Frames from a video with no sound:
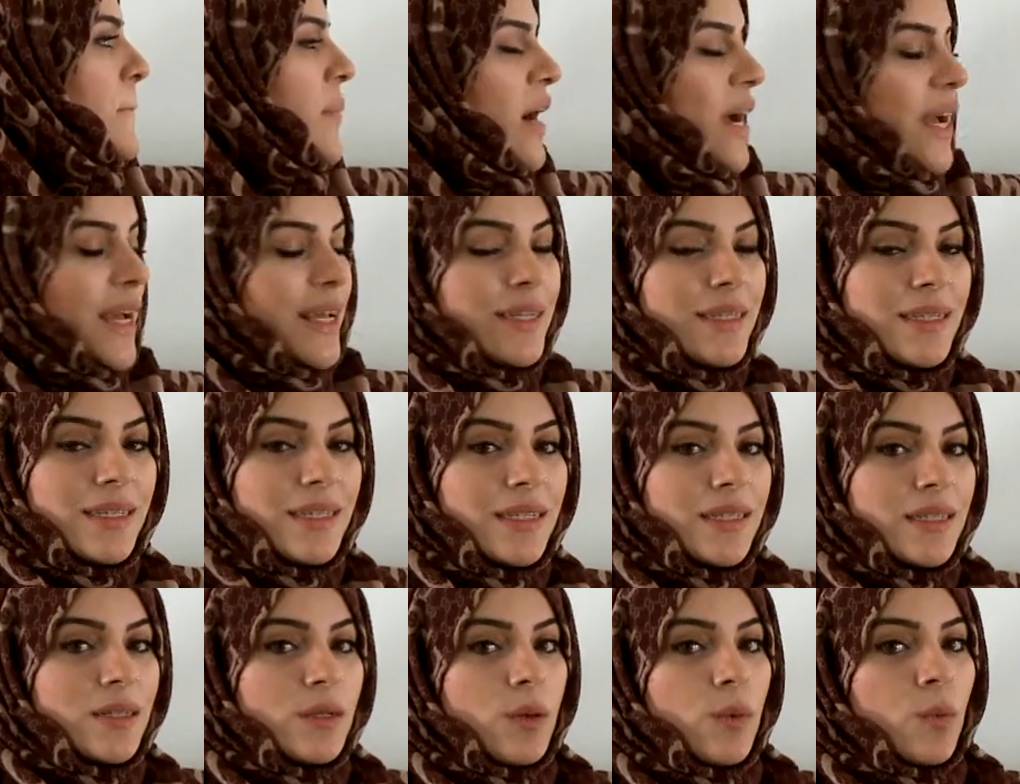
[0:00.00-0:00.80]

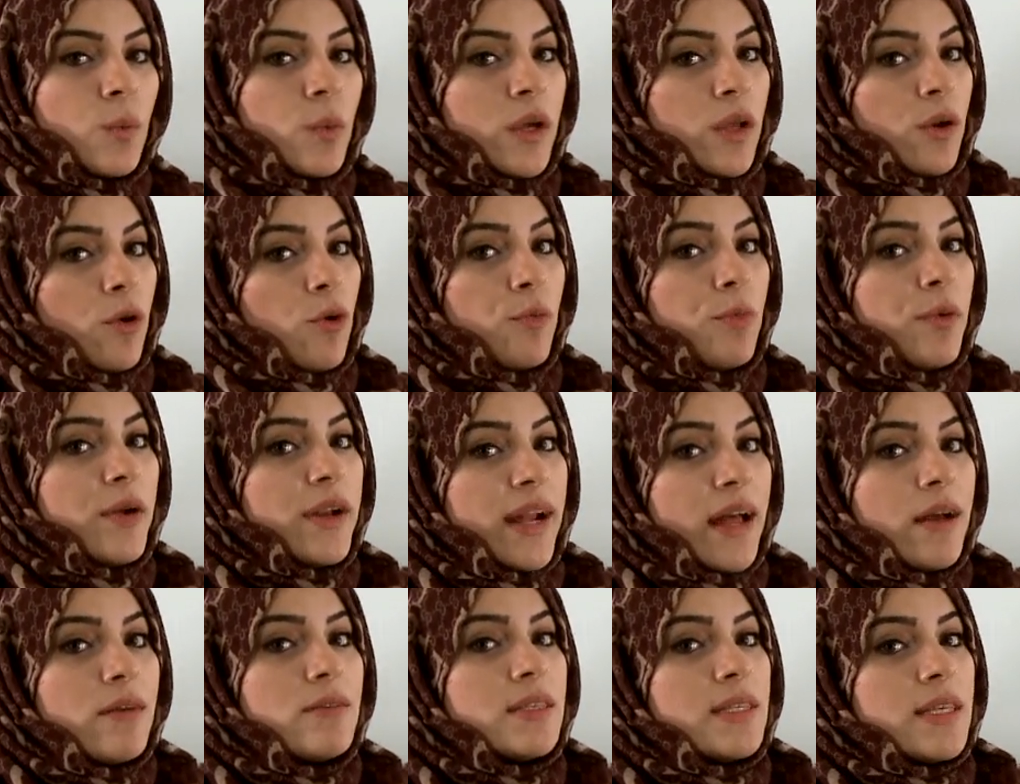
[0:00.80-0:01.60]
But we don't
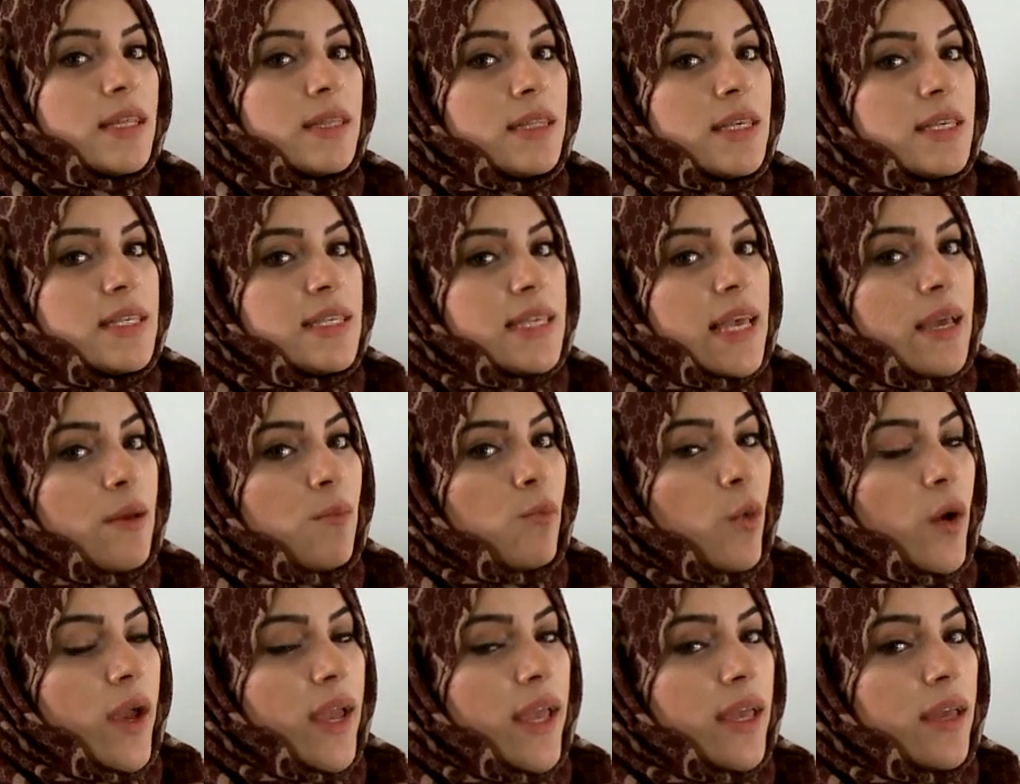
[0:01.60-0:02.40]
pronounce it the same
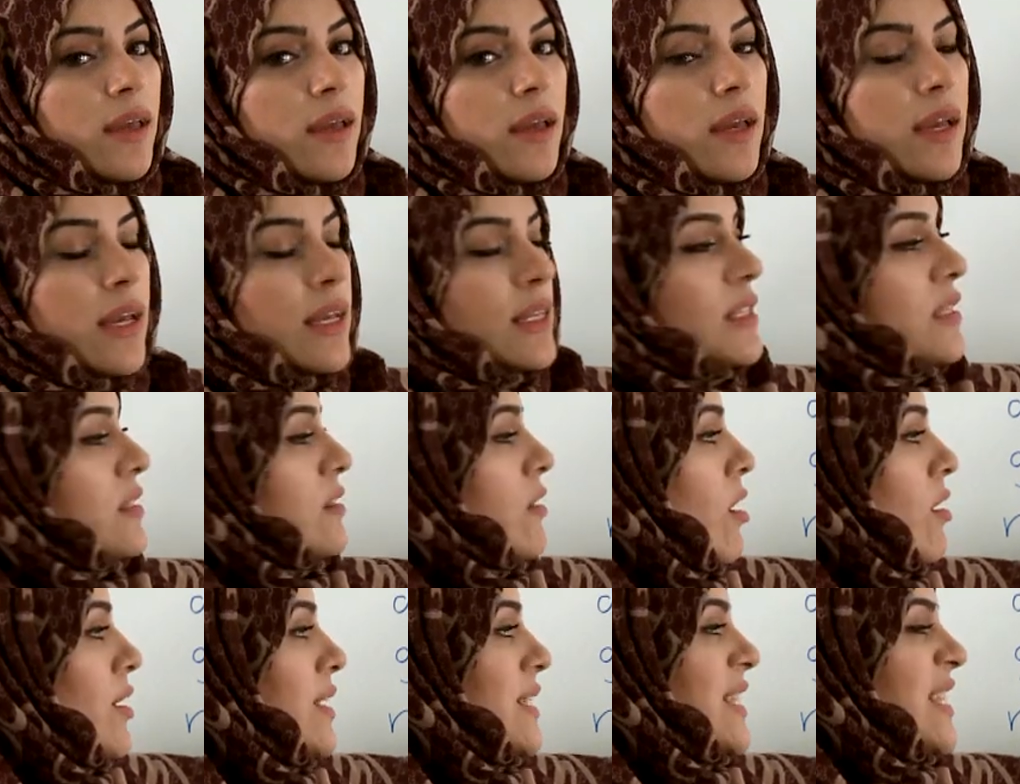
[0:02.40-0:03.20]
way. It's
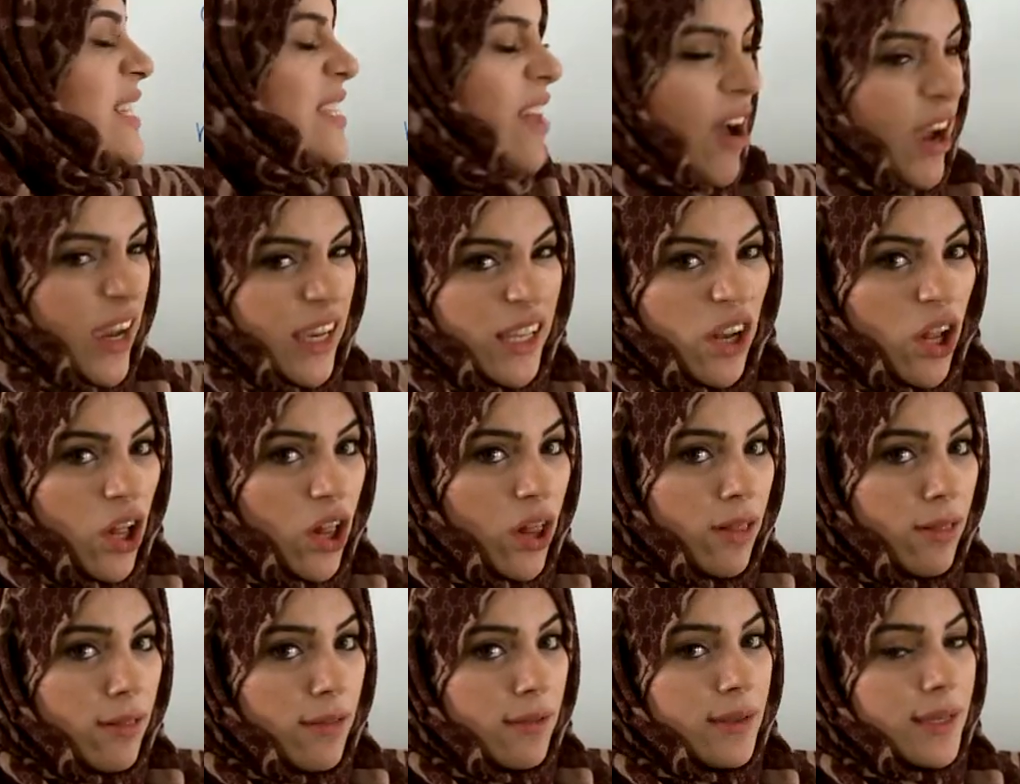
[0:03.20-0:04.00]
not
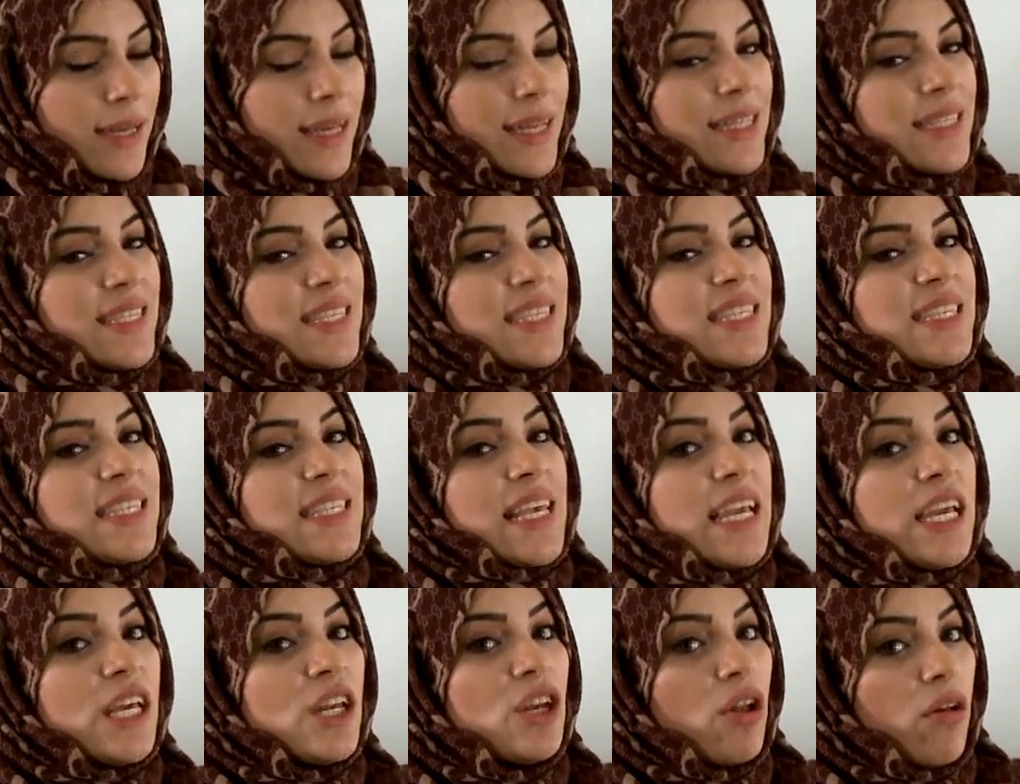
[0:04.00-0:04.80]
final, it's
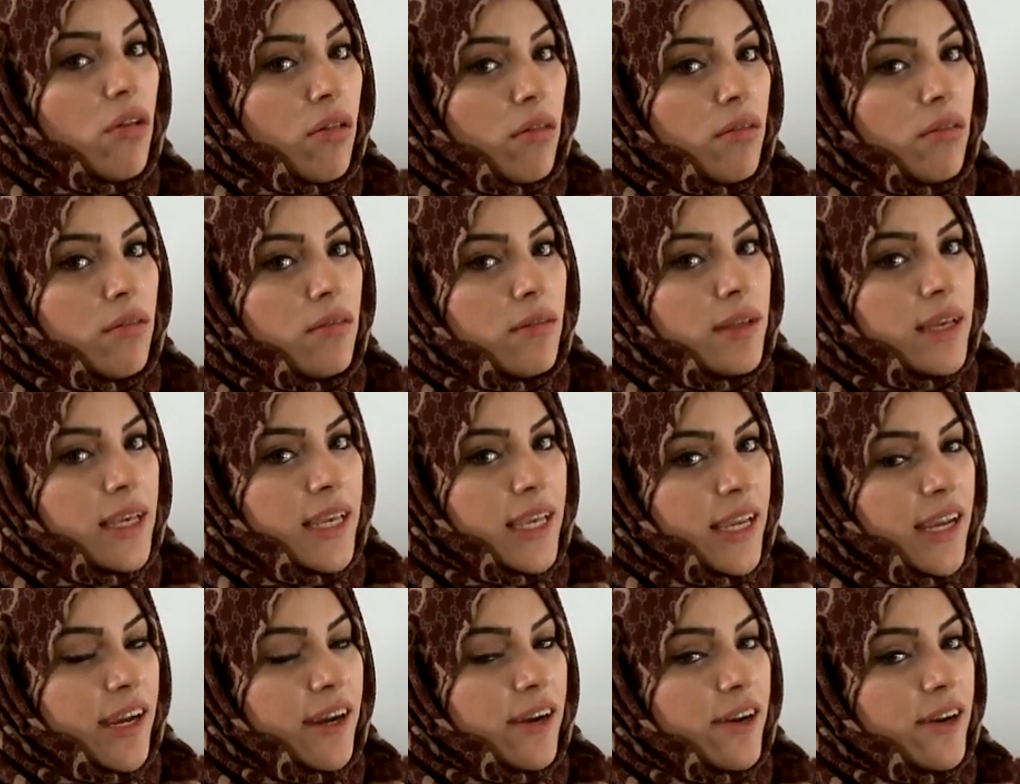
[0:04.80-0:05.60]
signal
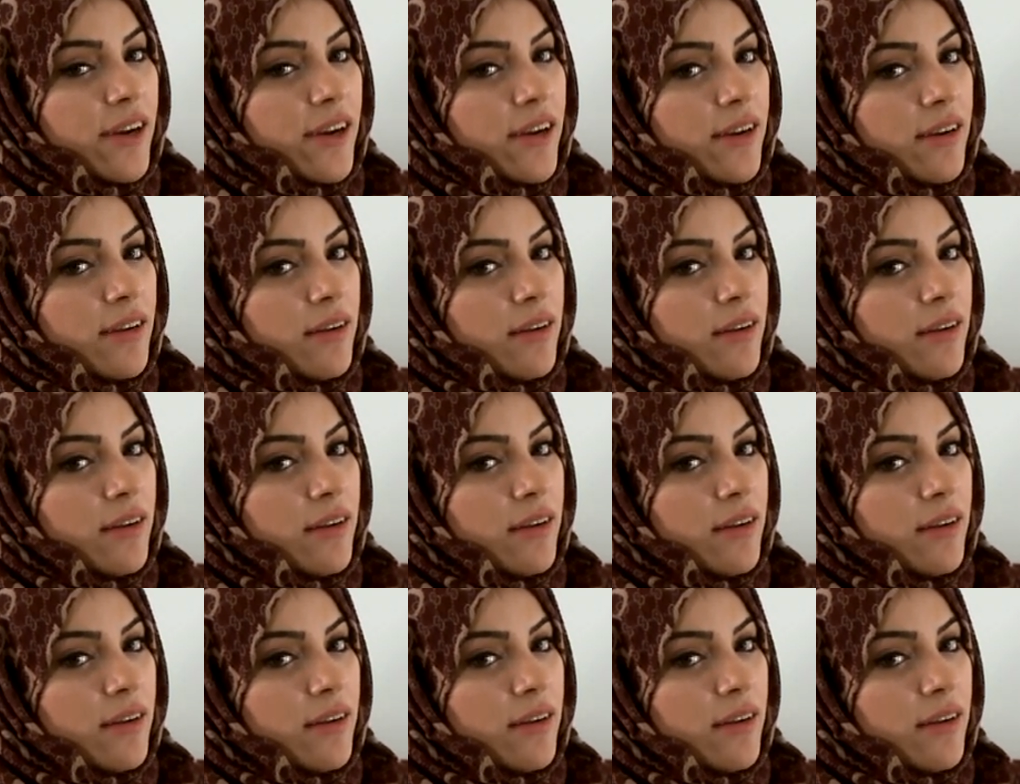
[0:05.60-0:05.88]
here.